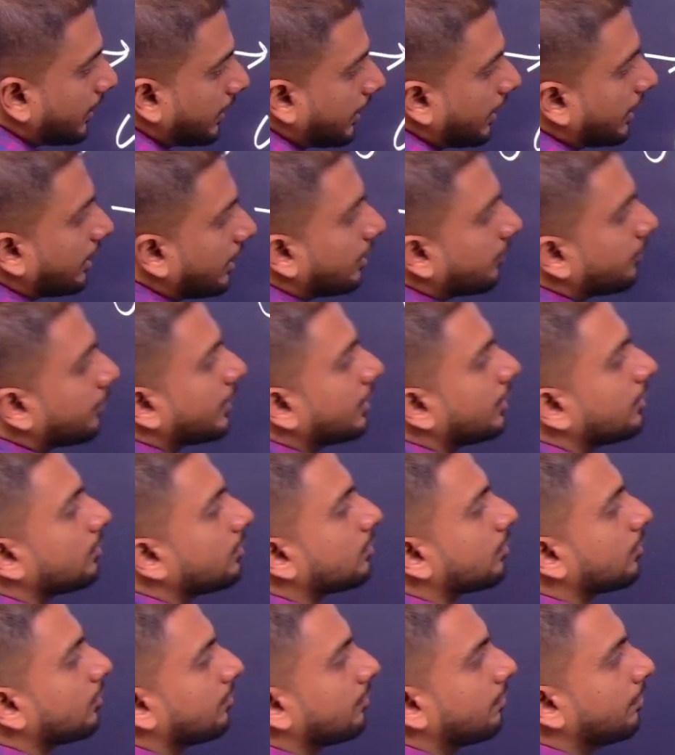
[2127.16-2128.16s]
the
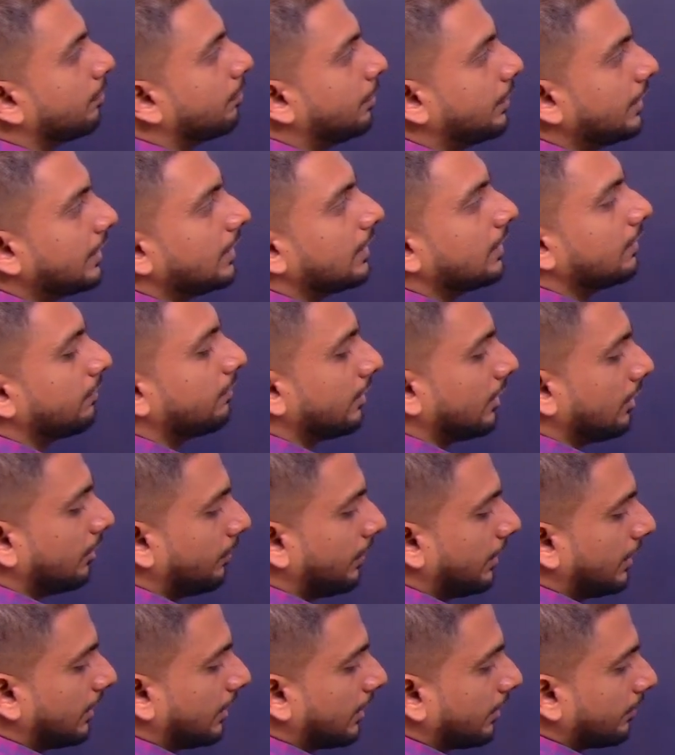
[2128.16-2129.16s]
elements of B will
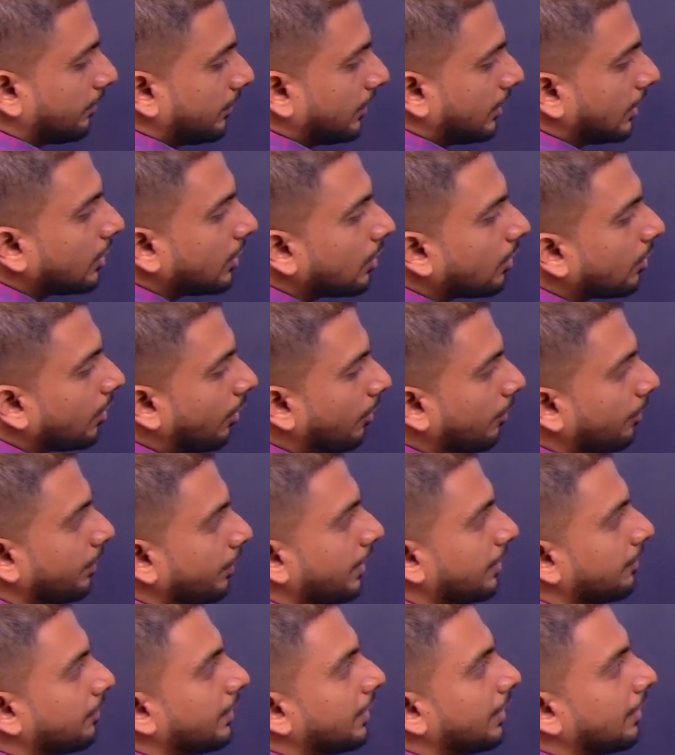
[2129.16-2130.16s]
become the
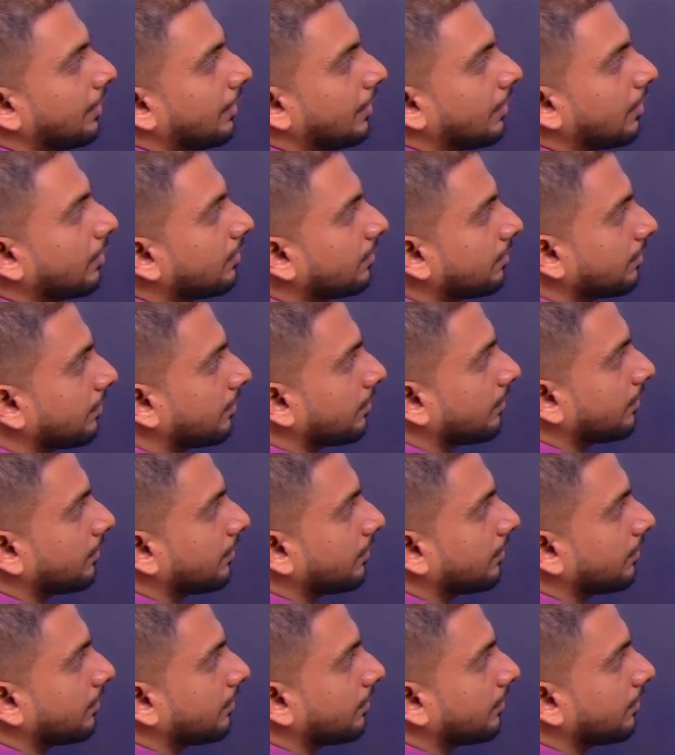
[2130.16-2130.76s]
complement of